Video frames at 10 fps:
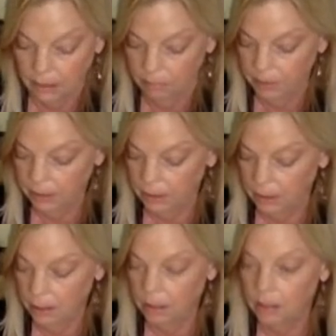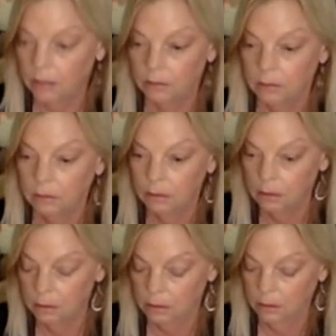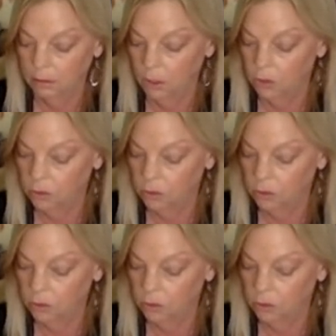But then the load